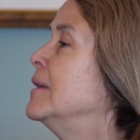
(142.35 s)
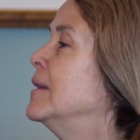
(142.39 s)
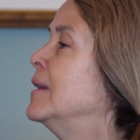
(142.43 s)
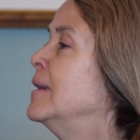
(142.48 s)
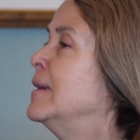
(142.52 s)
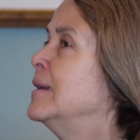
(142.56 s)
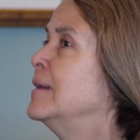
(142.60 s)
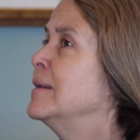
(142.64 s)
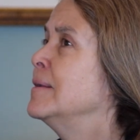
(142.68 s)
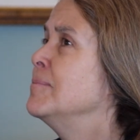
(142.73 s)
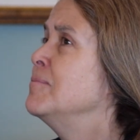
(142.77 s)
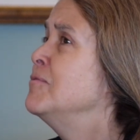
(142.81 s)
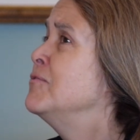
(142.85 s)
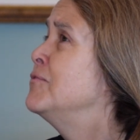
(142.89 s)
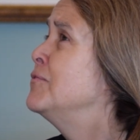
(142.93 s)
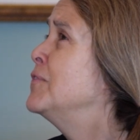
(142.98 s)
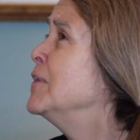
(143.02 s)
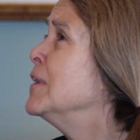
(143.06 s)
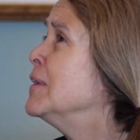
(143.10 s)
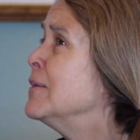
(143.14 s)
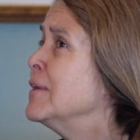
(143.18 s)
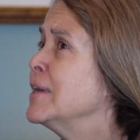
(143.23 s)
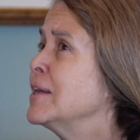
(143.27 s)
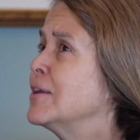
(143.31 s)
And I'm
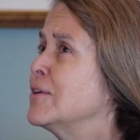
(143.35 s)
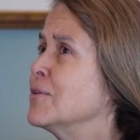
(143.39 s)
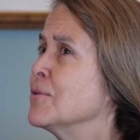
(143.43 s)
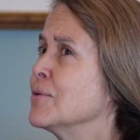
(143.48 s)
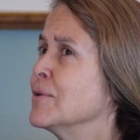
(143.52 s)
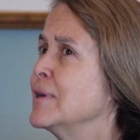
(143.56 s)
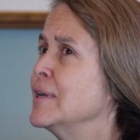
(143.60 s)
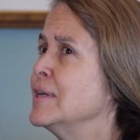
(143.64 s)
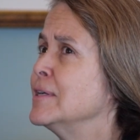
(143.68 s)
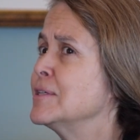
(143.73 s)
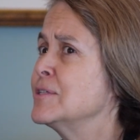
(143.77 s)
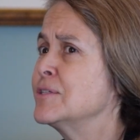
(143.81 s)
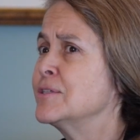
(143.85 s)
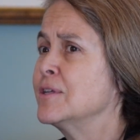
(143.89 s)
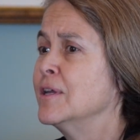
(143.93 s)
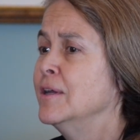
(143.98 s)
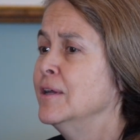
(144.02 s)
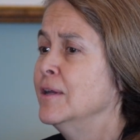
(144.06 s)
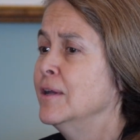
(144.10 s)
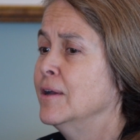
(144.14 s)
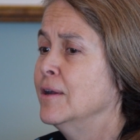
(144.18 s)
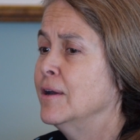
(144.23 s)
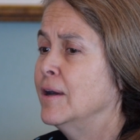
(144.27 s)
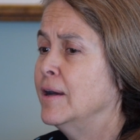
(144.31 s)
very curious
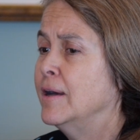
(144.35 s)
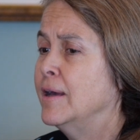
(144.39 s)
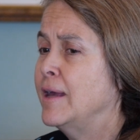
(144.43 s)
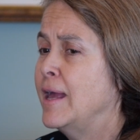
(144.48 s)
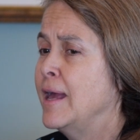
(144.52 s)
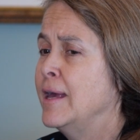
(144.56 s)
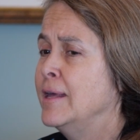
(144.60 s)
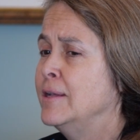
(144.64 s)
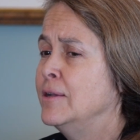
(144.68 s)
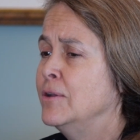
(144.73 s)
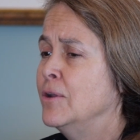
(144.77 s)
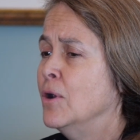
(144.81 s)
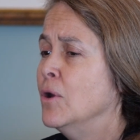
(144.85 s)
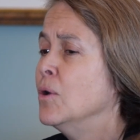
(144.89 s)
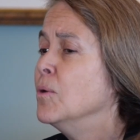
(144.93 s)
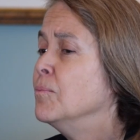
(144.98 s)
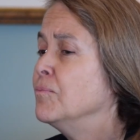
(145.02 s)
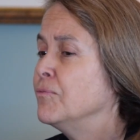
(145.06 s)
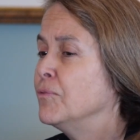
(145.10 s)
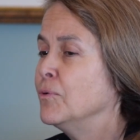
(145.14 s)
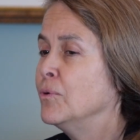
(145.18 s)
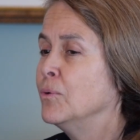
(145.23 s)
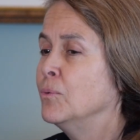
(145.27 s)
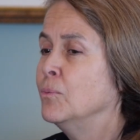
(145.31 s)
and
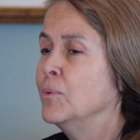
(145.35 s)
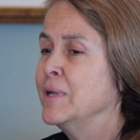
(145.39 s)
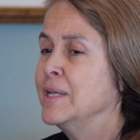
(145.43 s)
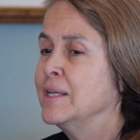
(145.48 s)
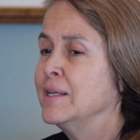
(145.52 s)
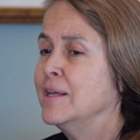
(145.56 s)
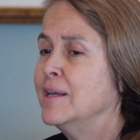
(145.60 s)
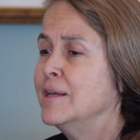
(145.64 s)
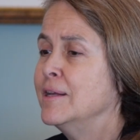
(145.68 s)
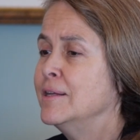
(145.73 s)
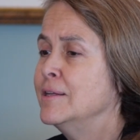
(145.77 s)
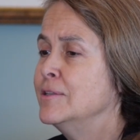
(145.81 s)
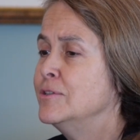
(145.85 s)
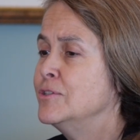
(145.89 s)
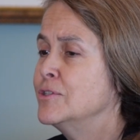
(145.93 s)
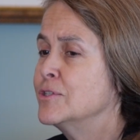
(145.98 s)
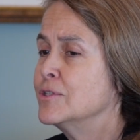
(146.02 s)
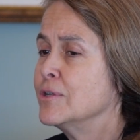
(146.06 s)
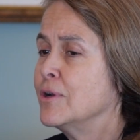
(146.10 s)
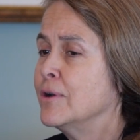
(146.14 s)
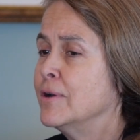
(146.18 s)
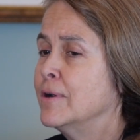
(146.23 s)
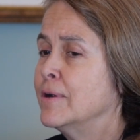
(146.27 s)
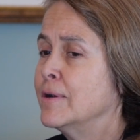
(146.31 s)
hopeful when
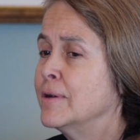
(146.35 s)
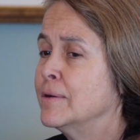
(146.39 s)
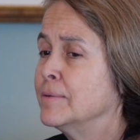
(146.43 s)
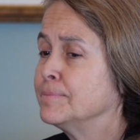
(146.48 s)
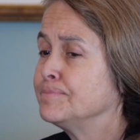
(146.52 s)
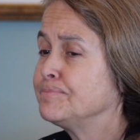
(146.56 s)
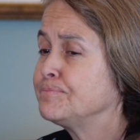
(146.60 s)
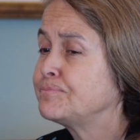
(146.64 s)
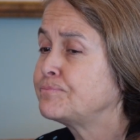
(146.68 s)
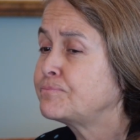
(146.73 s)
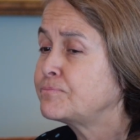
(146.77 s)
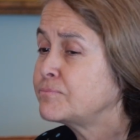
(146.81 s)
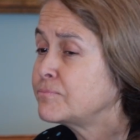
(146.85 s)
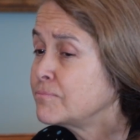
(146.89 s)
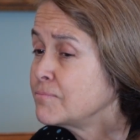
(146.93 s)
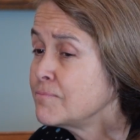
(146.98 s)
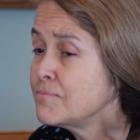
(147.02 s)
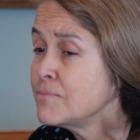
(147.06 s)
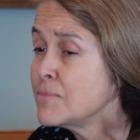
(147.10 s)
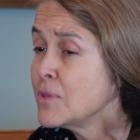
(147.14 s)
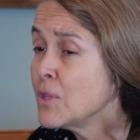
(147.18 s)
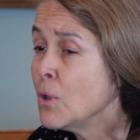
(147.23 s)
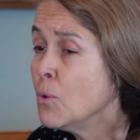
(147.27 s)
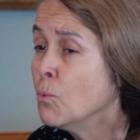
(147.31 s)
kids are
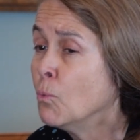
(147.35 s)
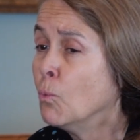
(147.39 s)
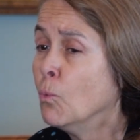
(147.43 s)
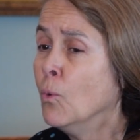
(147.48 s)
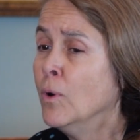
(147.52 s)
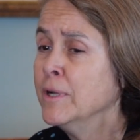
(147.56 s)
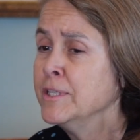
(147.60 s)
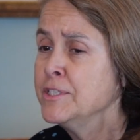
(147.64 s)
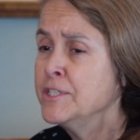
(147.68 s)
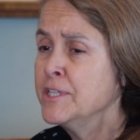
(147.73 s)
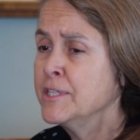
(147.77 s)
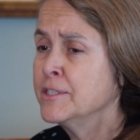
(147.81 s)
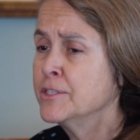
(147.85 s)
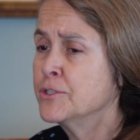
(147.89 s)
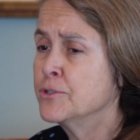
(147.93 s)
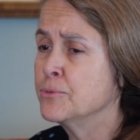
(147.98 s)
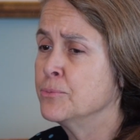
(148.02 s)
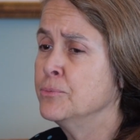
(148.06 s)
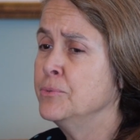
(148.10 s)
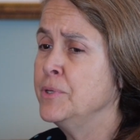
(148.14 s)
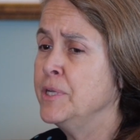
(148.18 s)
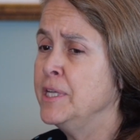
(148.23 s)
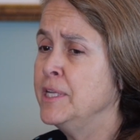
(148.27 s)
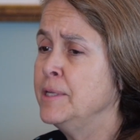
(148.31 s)
wanting to
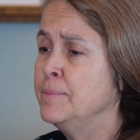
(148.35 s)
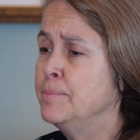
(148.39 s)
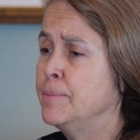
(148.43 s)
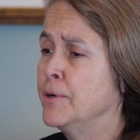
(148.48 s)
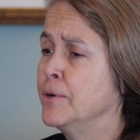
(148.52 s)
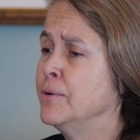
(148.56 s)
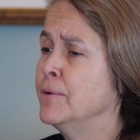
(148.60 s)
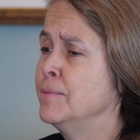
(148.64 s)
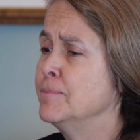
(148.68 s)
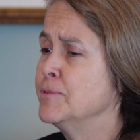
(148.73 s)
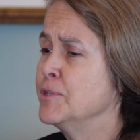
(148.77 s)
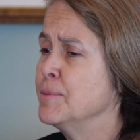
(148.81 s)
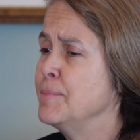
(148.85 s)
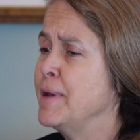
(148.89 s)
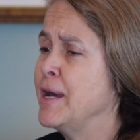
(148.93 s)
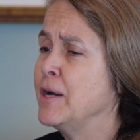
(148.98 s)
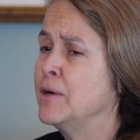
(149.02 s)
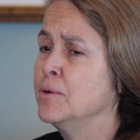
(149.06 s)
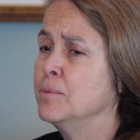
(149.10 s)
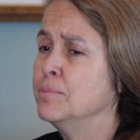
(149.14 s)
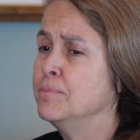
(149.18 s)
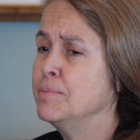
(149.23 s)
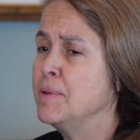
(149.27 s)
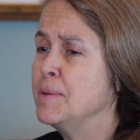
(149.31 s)
read poems
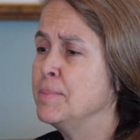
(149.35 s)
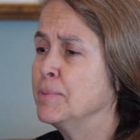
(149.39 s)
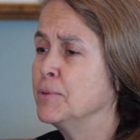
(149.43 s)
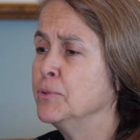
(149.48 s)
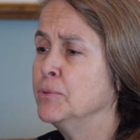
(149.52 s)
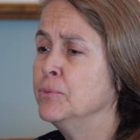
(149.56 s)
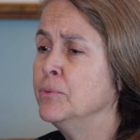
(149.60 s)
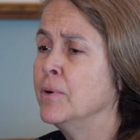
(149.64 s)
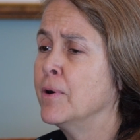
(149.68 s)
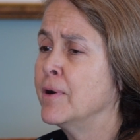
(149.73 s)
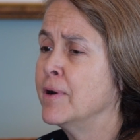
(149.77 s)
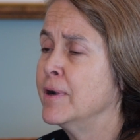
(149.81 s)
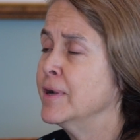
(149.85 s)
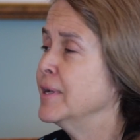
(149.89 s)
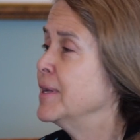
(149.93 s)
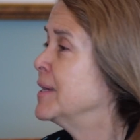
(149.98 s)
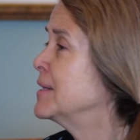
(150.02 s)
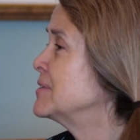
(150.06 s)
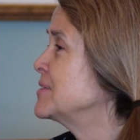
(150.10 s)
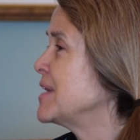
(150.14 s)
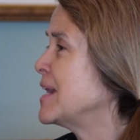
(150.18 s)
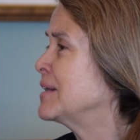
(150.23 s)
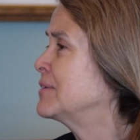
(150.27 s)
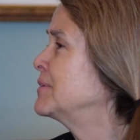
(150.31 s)
about people who aren't
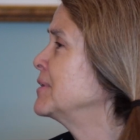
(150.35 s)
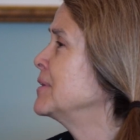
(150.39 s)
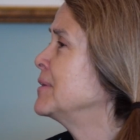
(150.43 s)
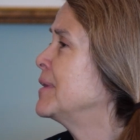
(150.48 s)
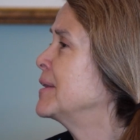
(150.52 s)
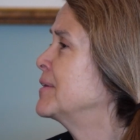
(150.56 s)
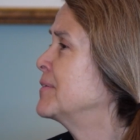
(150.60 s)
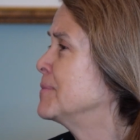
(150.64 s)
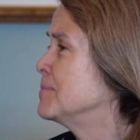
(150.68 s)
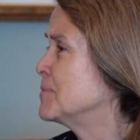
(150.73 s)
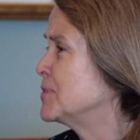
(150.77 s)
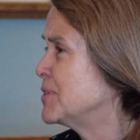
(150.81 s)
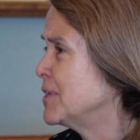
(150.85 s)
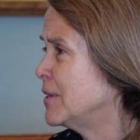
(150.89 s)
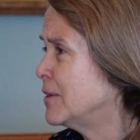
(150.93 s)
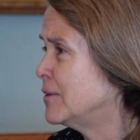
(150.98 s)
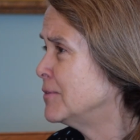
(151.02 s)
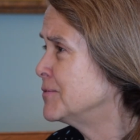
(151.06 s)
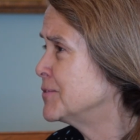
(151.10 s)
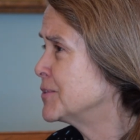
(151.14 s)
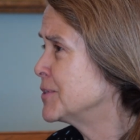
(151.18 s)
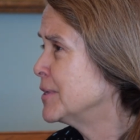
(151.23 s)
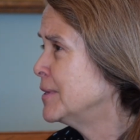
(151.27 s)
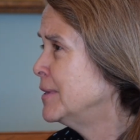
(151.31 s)
exactly like
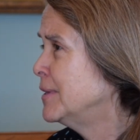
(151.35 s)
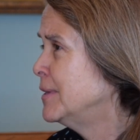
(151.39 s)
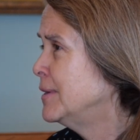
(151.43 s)
themselves.